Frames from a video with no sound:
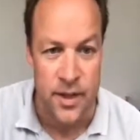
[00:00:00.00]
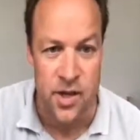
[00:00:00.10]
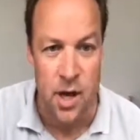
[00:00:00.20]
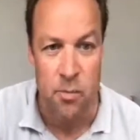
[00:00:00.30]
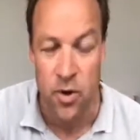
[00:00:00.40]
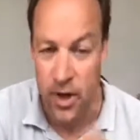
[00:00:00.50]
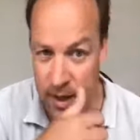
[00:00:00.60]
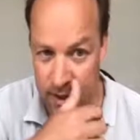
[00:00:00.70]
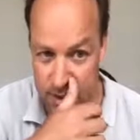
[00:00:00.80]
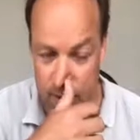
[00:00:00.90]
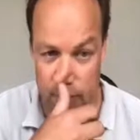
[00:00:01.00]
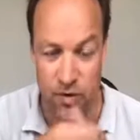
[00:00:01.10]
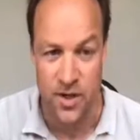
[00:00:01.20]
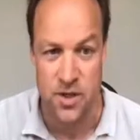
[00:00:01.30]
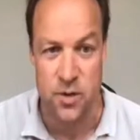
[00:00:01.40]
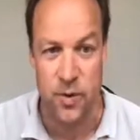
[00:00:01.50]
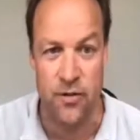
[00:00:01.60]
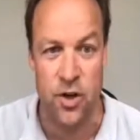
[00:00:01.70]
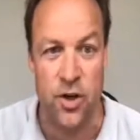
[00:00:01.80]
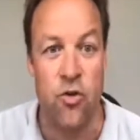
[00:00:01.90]
example here. So for instance, we have
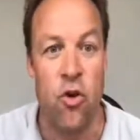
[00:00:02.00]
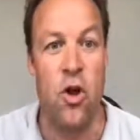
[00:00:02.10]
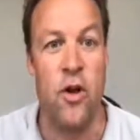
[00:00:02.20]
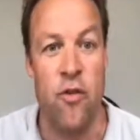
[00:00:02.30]
done a crawl on